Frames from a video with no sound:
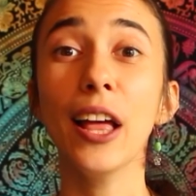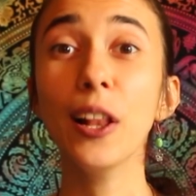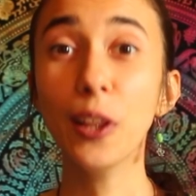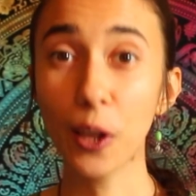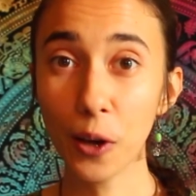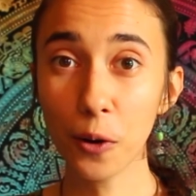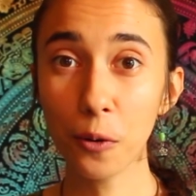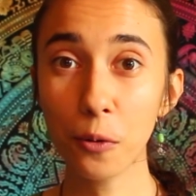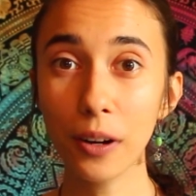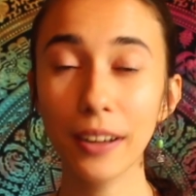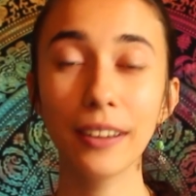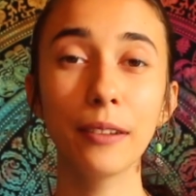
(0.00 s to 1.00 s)

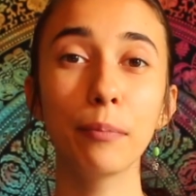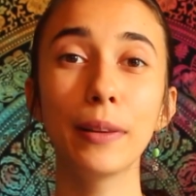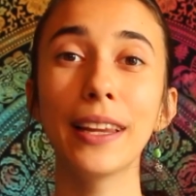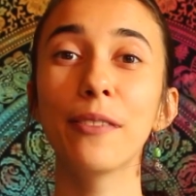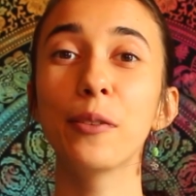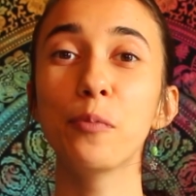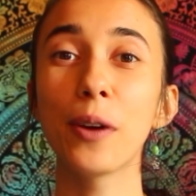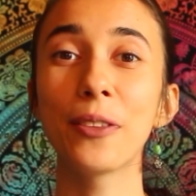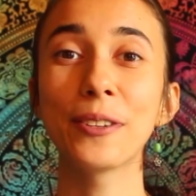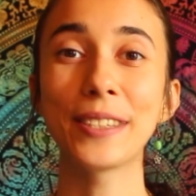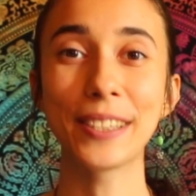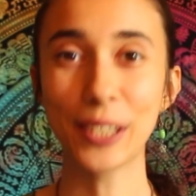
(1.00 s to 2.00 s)
Hello, beloved
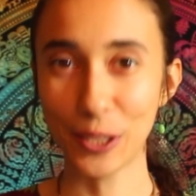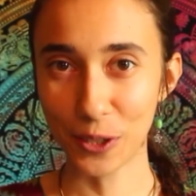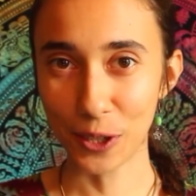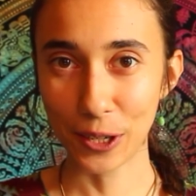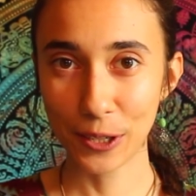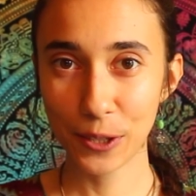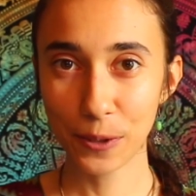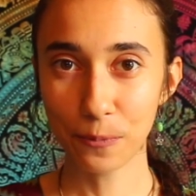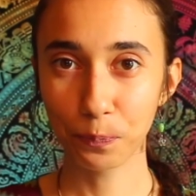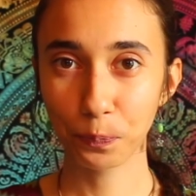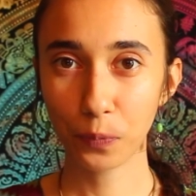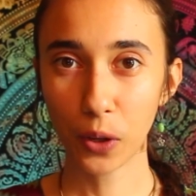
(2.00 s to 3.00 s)
brothers and sisters.
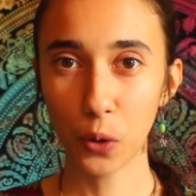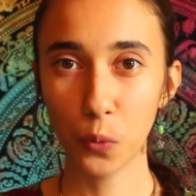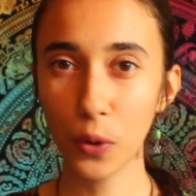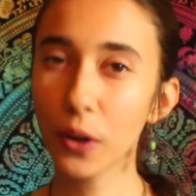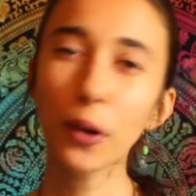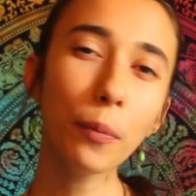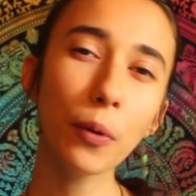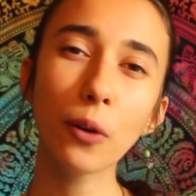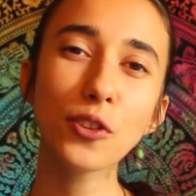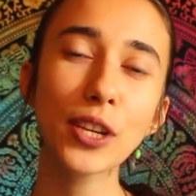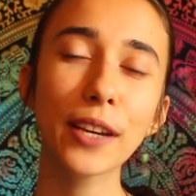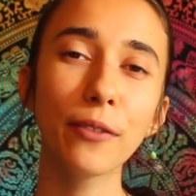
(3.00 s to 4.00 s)
We are
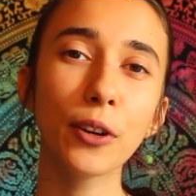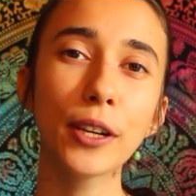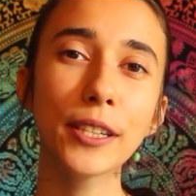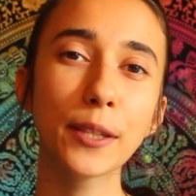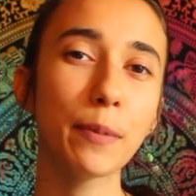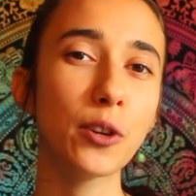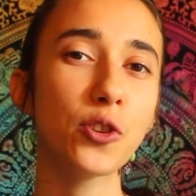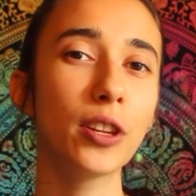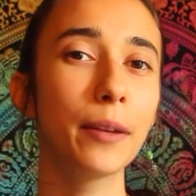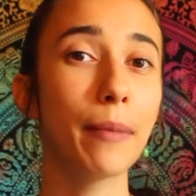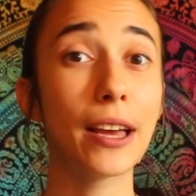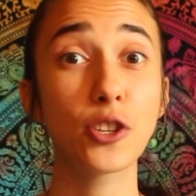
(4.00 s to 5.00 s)
approaching a very
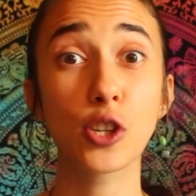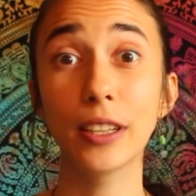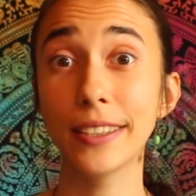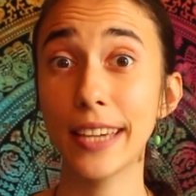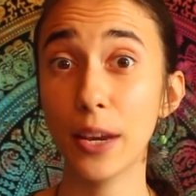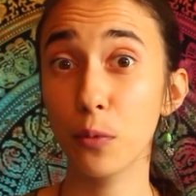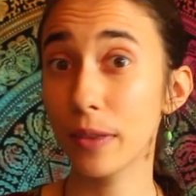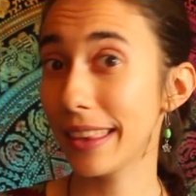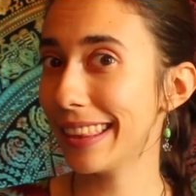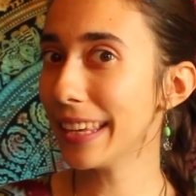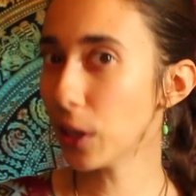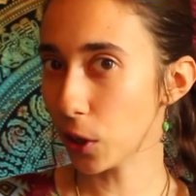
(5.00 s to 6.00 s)
special and magical day
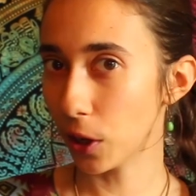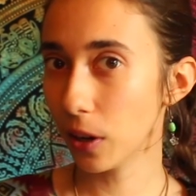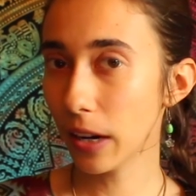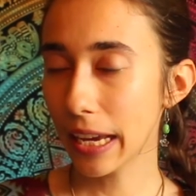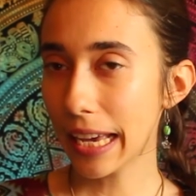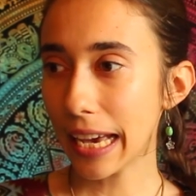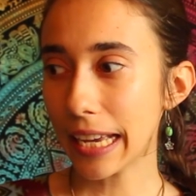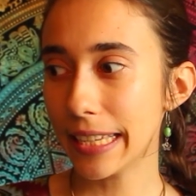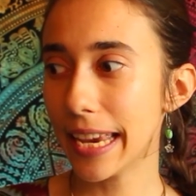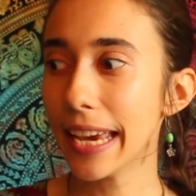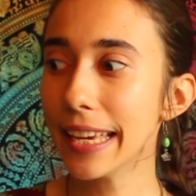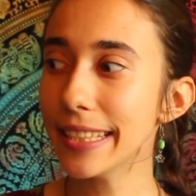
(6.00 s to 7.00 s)
within the year, a
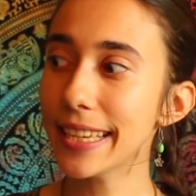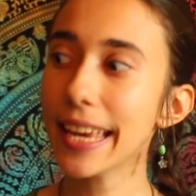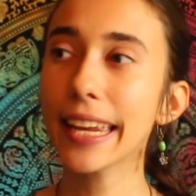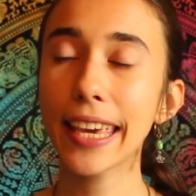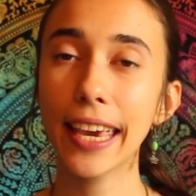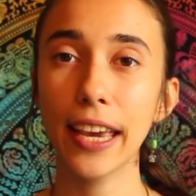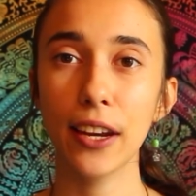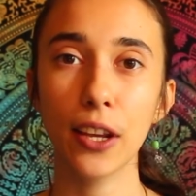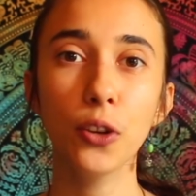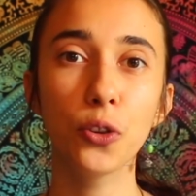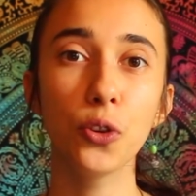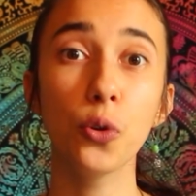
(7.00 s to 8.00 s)
day
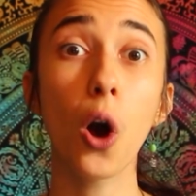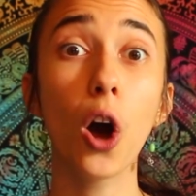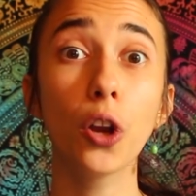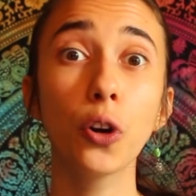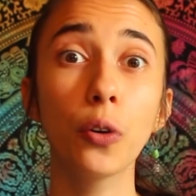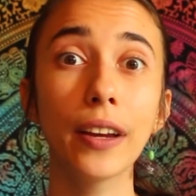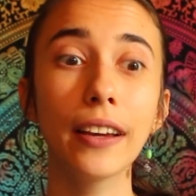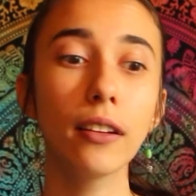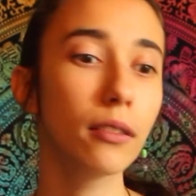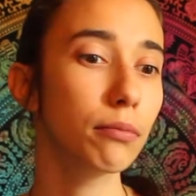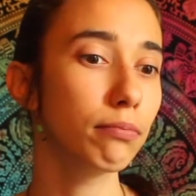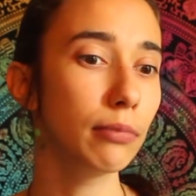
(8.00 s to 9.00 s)
dedicated to
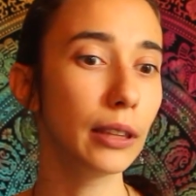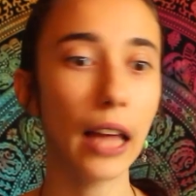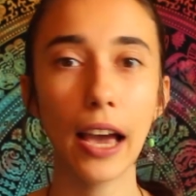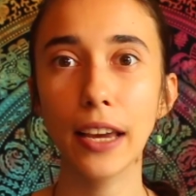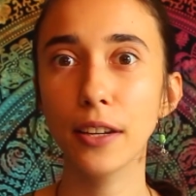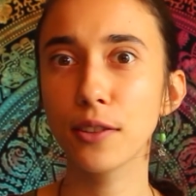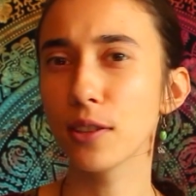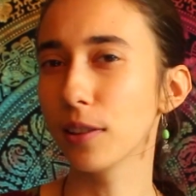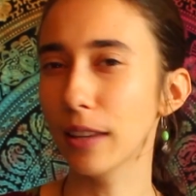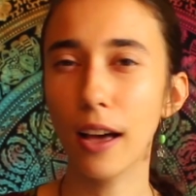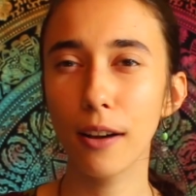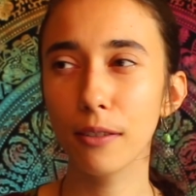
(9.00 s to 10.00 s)
honoring light,
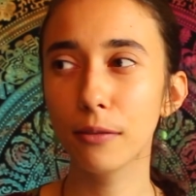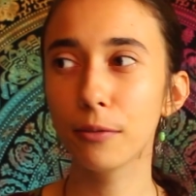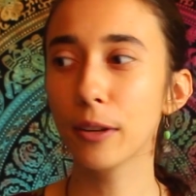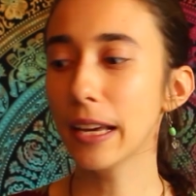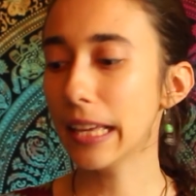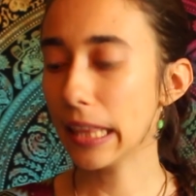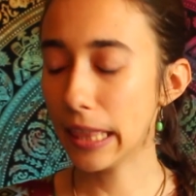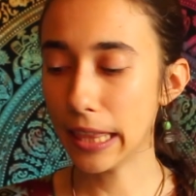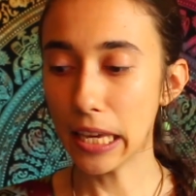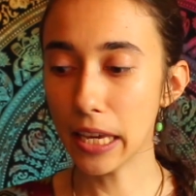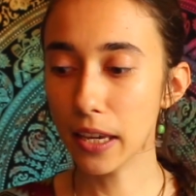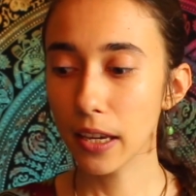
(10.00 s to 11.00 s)
love,
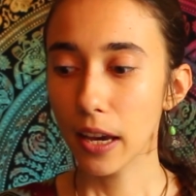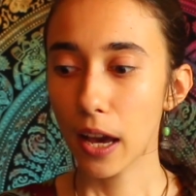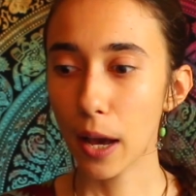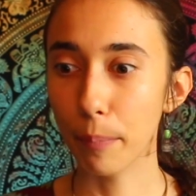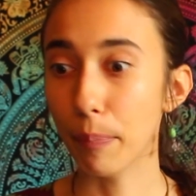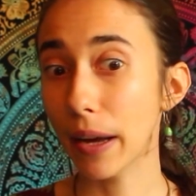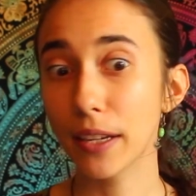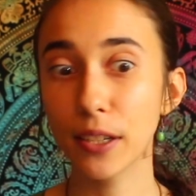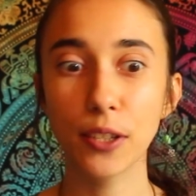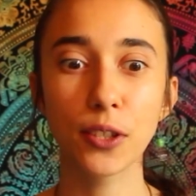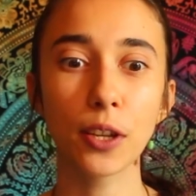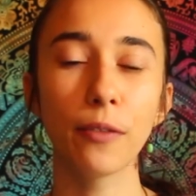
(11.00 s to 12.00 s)
the
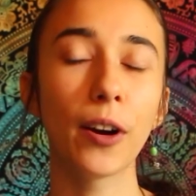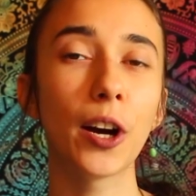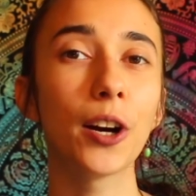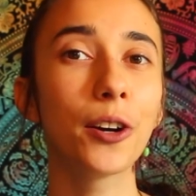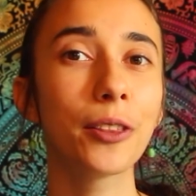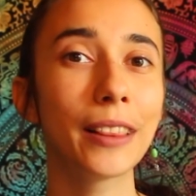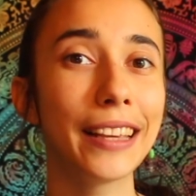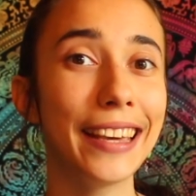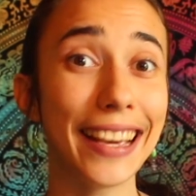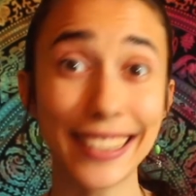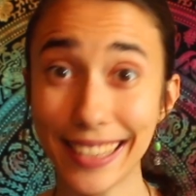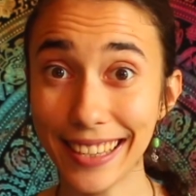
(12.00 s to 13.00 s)
abundance of our
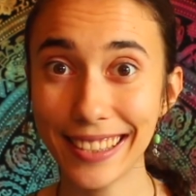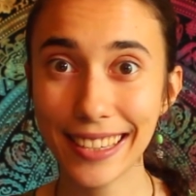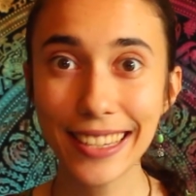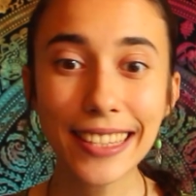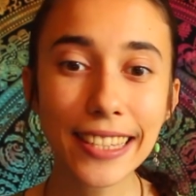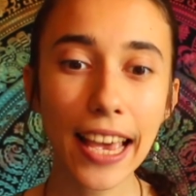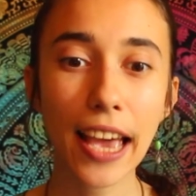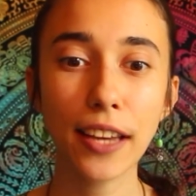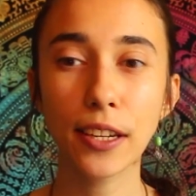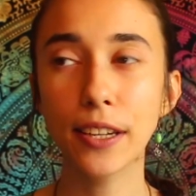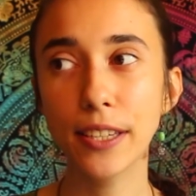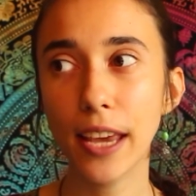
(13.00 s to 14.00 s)
earthly existence,
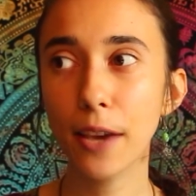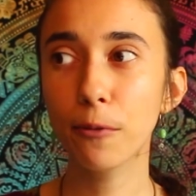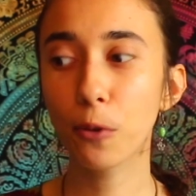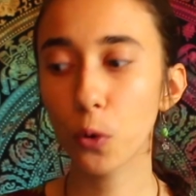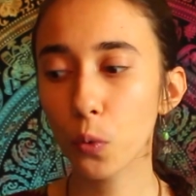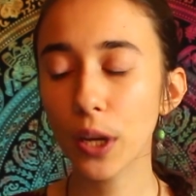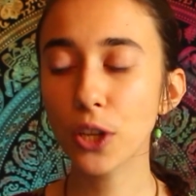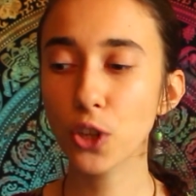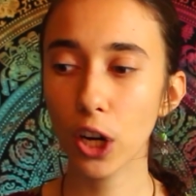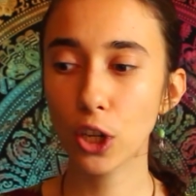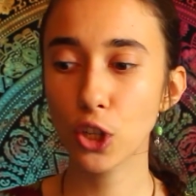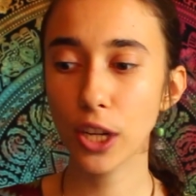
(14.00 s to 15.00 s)
and a day for
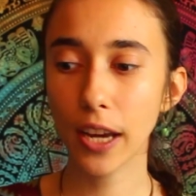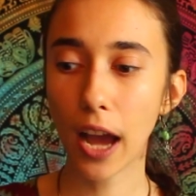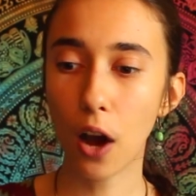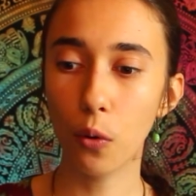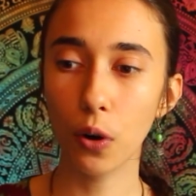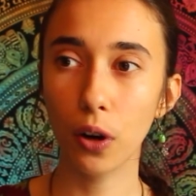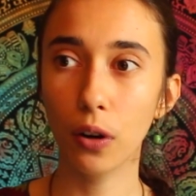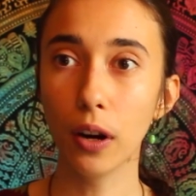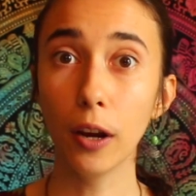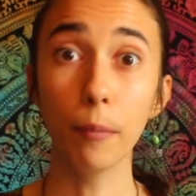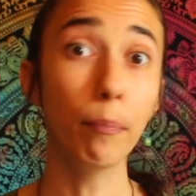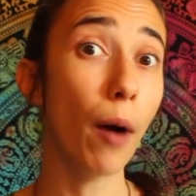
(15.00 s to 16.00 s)
recharging
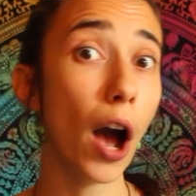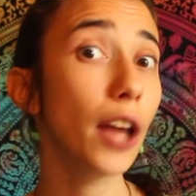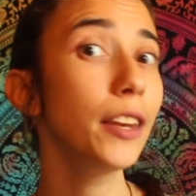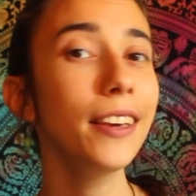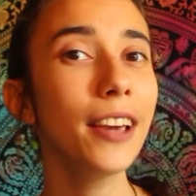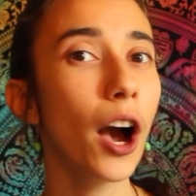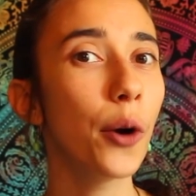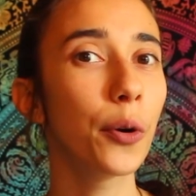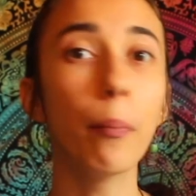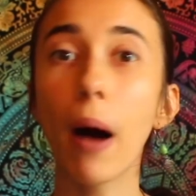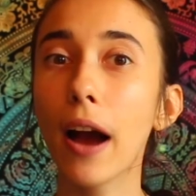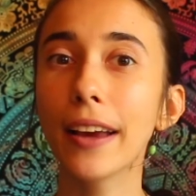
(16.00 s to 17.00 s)
our body,
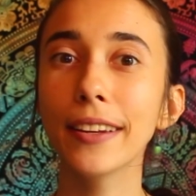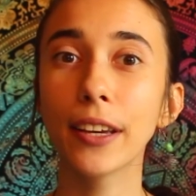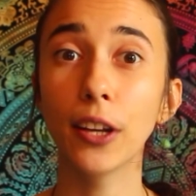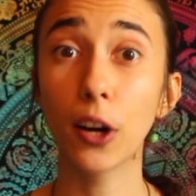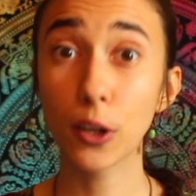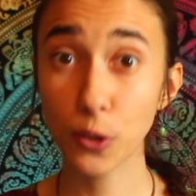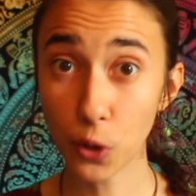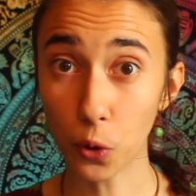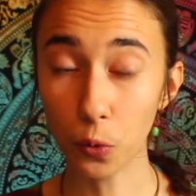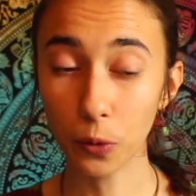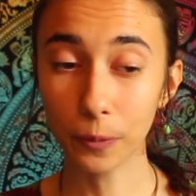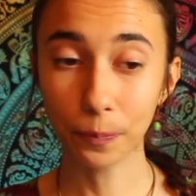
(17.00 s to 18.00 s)
our mind, and our
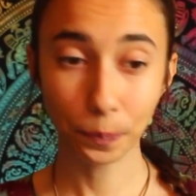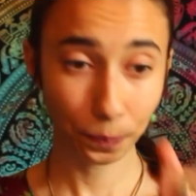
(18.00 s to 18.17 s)
soul.